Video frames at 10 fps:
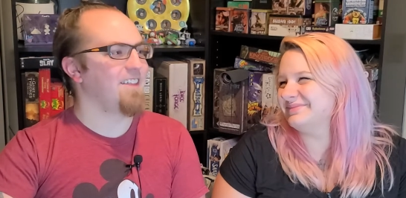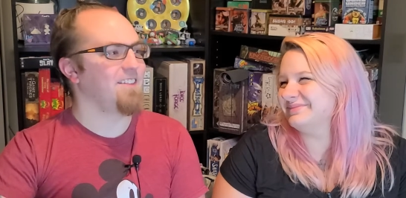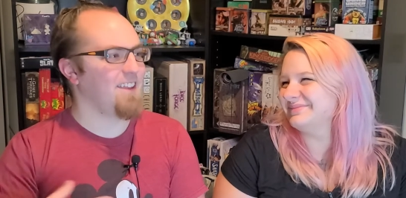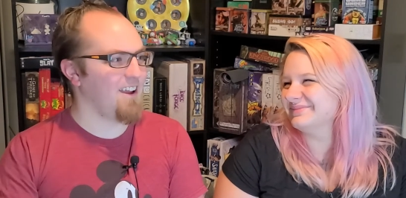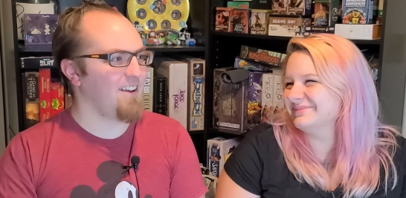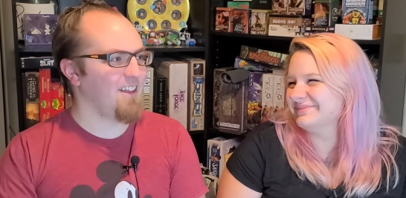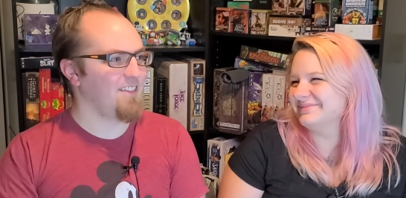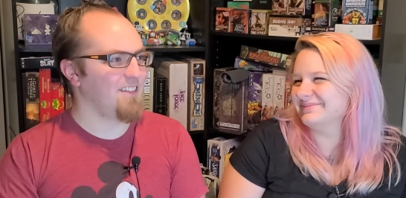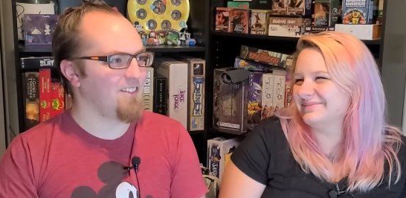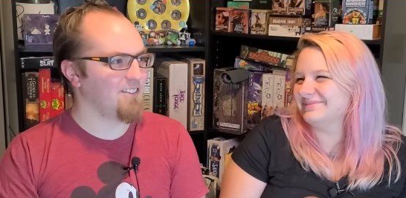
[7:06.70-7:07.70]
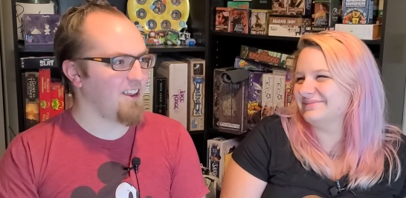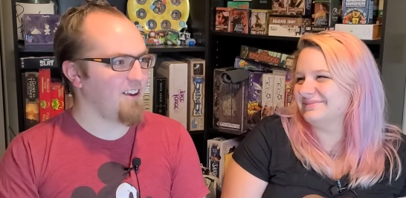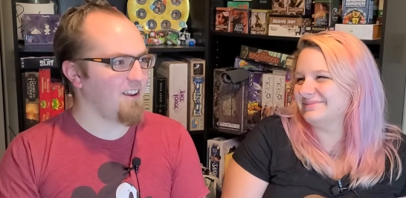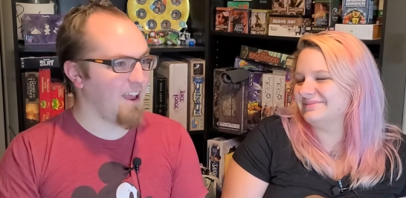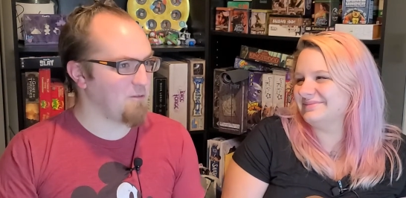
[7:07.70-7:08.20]
Speaker 1: and Ter- and then there's
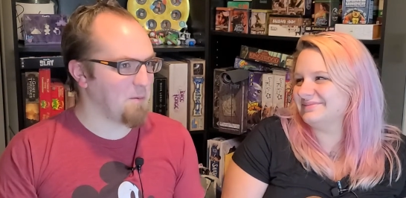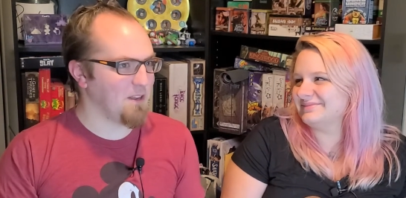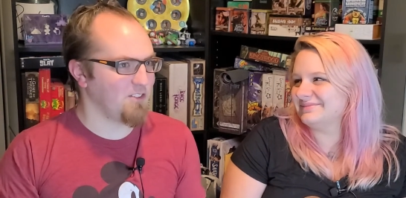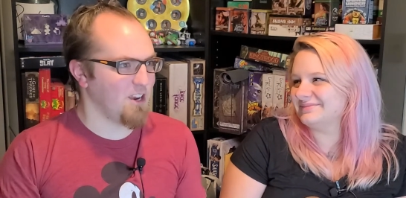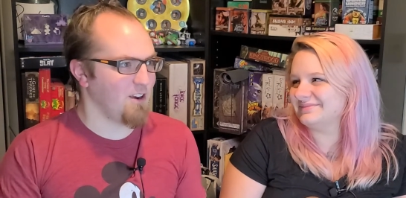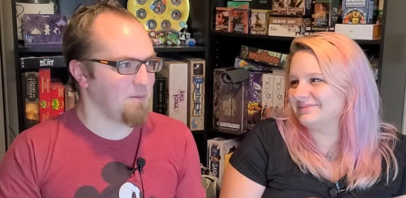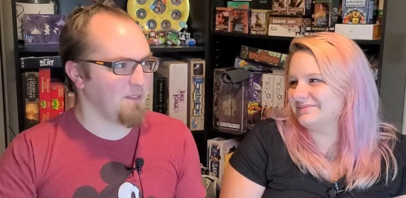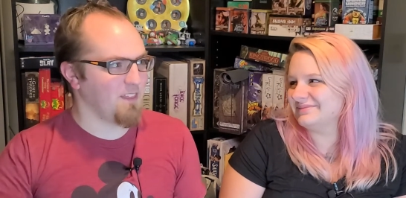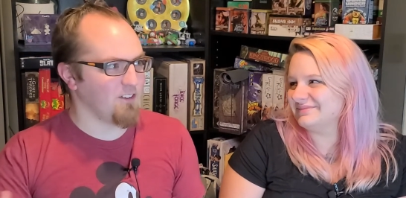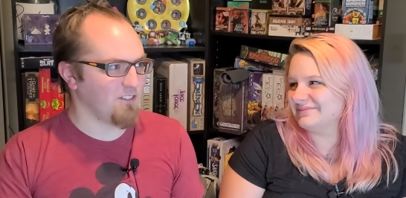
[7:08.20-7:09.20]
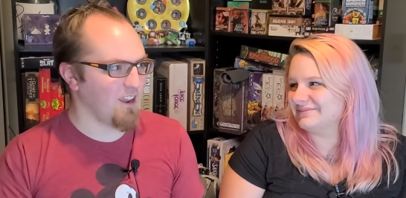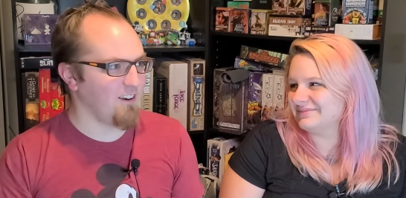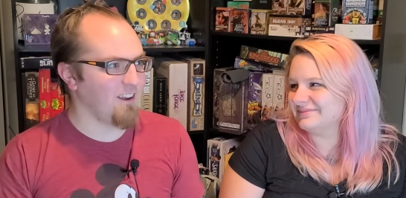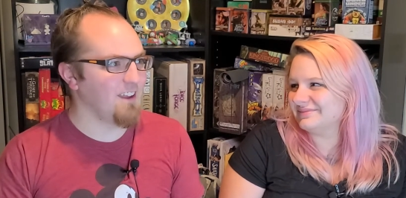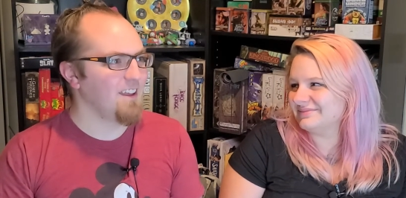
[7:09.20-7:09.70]
Terry everybody's Jerry but then there's
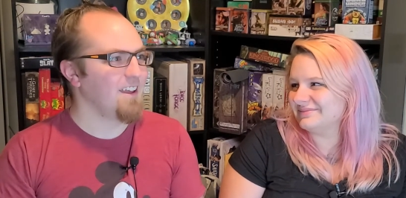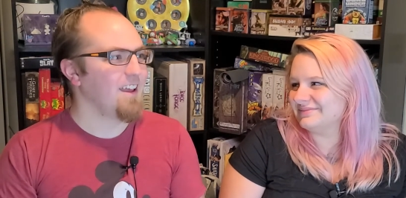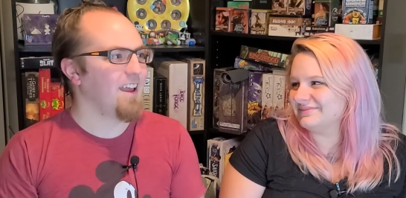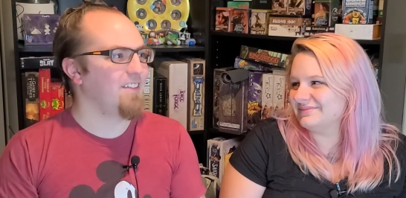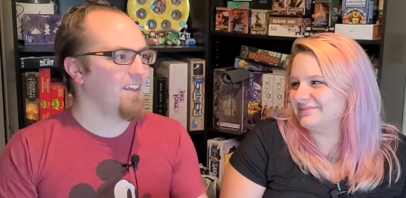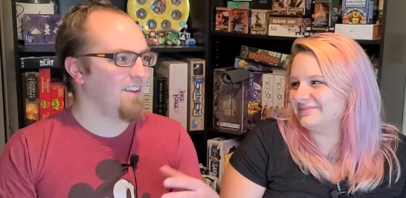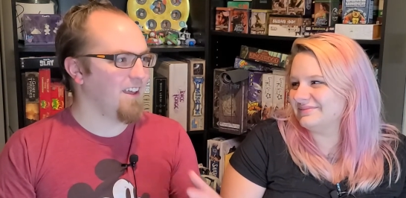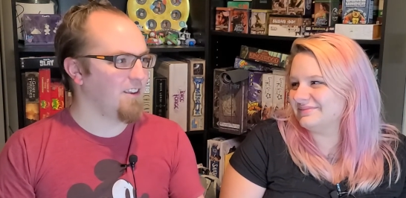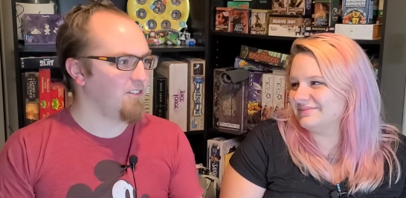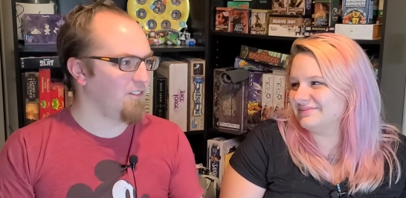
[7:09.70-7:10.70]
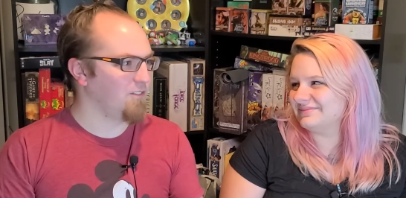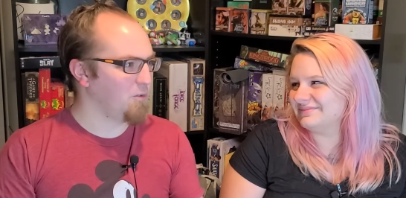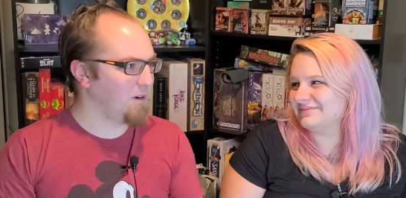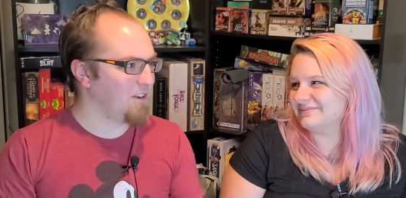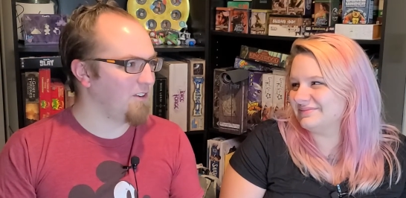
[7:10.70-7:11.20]
Terry and then and
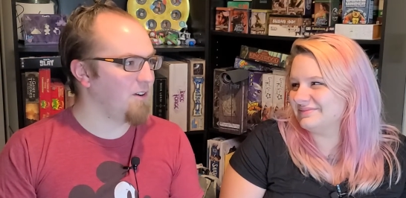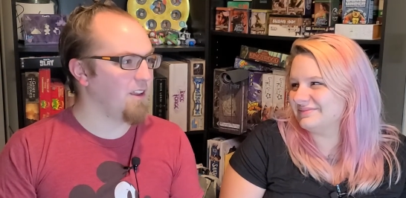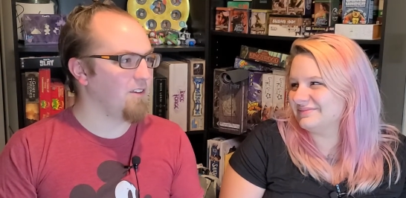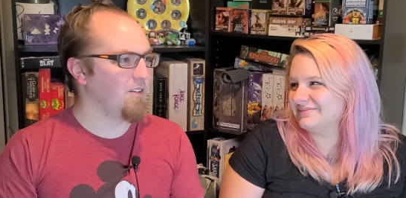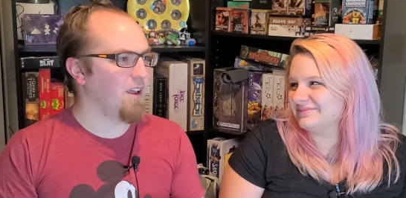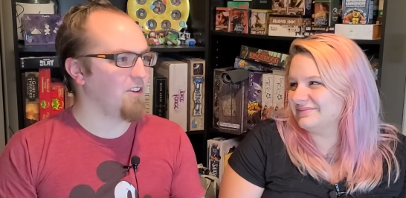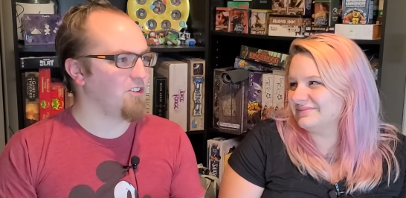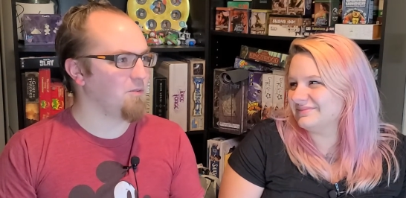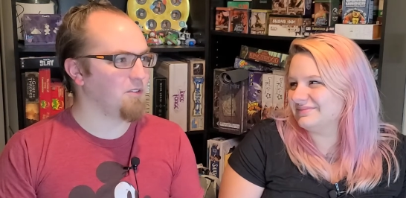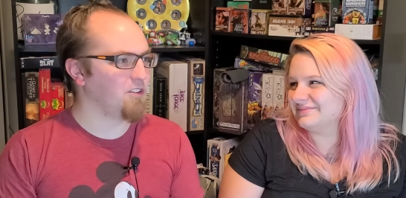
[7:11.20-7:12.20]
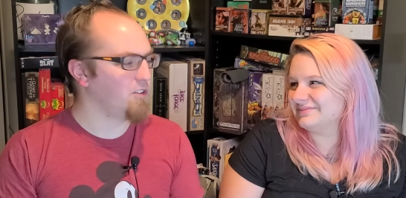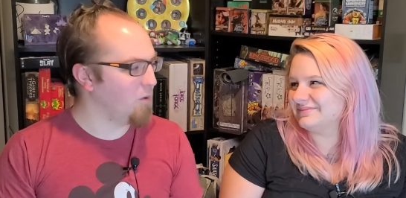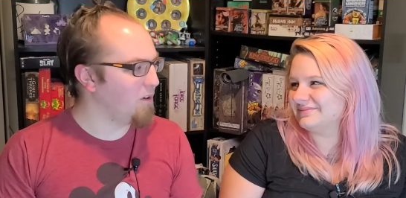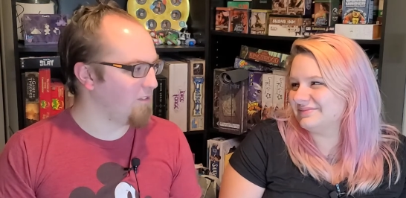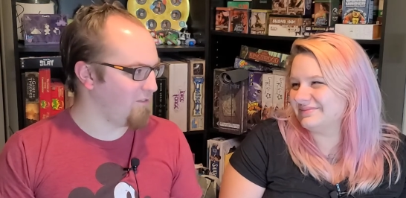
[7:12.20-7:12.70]
22 and, and she was
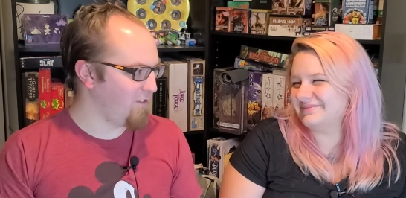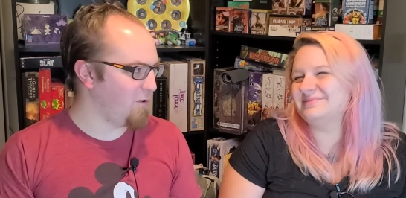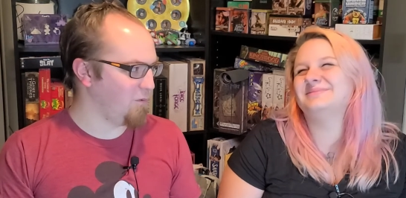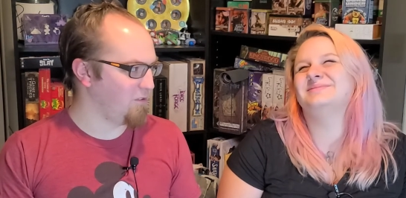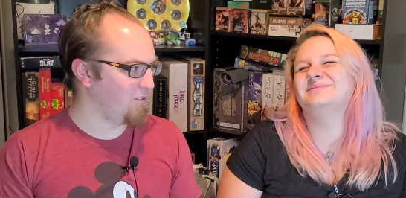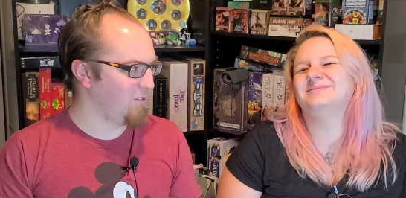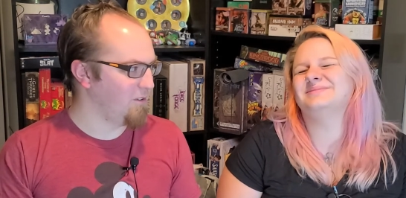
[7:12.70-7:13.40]
so confused